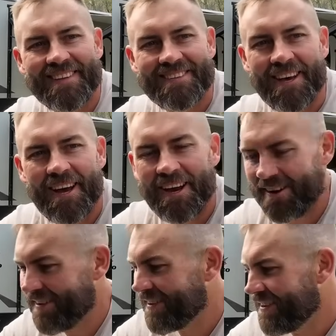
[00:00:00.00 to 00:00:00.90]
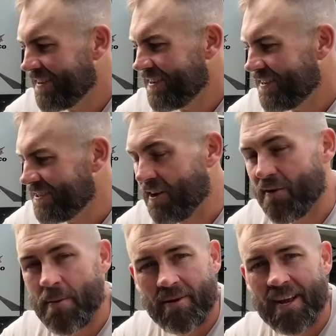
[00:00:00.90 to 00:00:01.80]
So
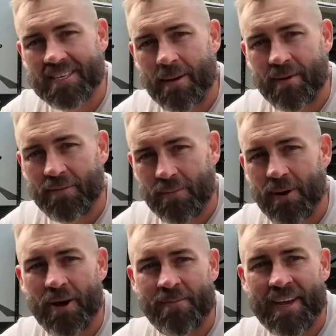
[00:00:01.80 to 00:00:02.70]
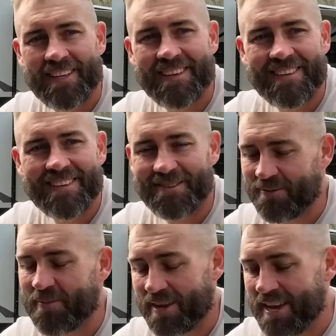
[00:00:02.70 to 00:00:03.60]
GVM upgrade's coming for the boat mainly, because
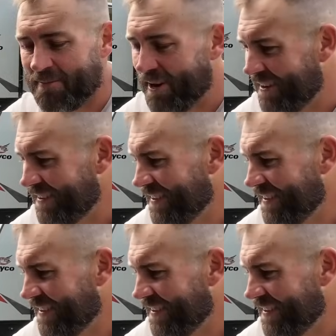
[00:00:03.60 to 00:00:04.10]
we'll be getting a boat.